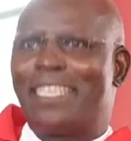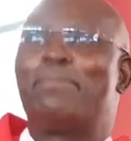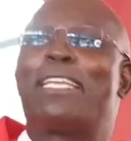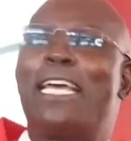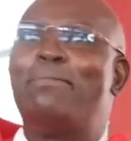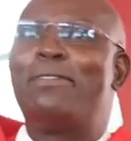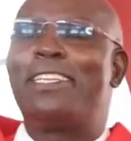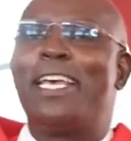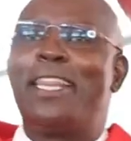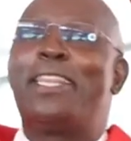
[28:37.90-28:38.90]

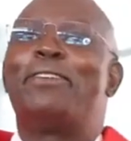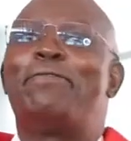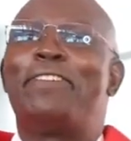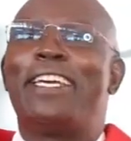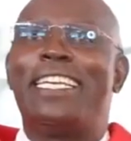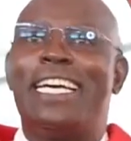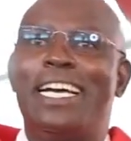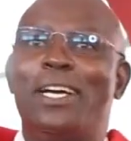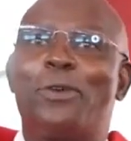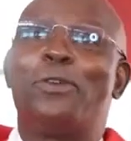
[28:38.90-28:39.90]
Sometimes the
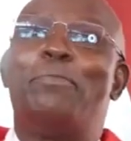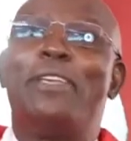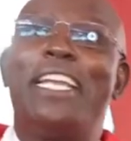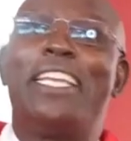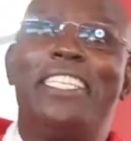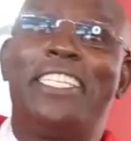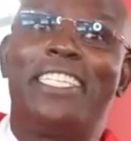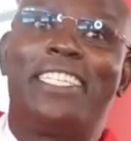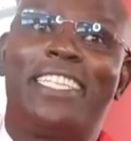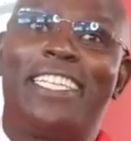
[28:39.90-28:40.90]
offender could be an
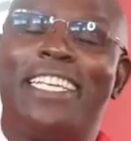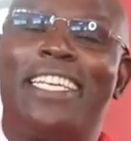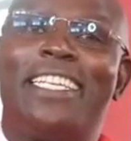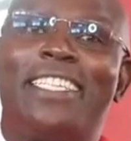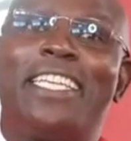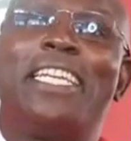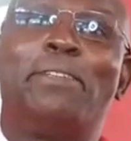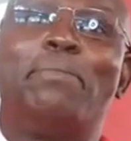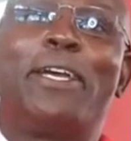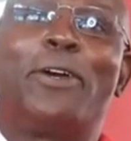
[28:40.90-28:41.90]
agent
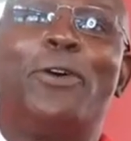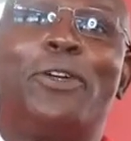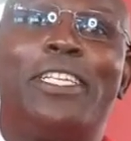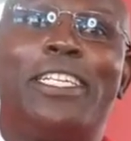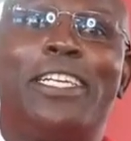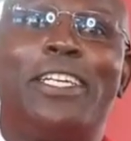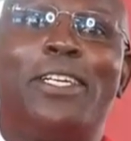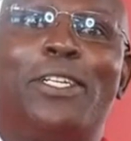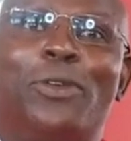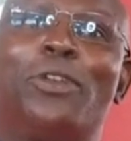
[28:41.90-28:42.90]
sent by God
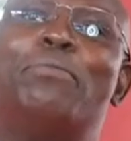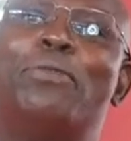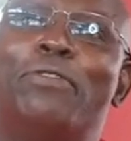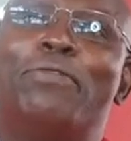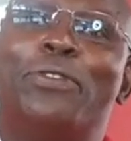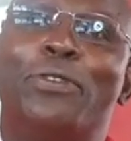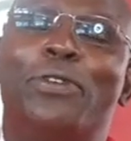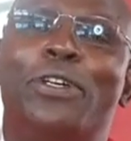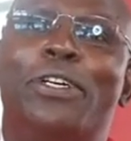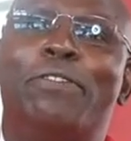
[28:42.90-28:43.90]
to remove
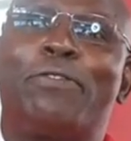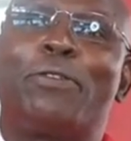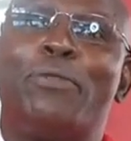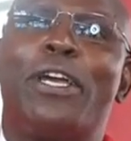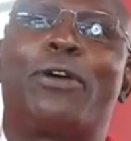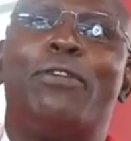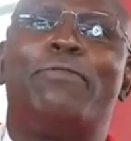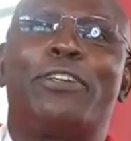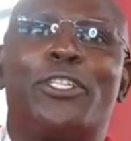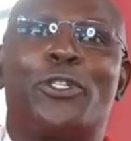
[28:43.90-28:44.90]
you from your
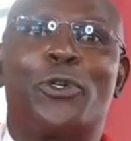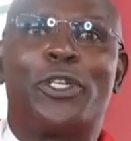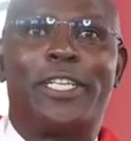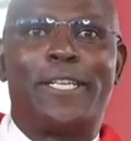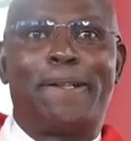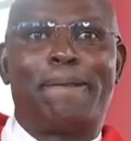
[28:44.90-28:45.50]
comfort zone.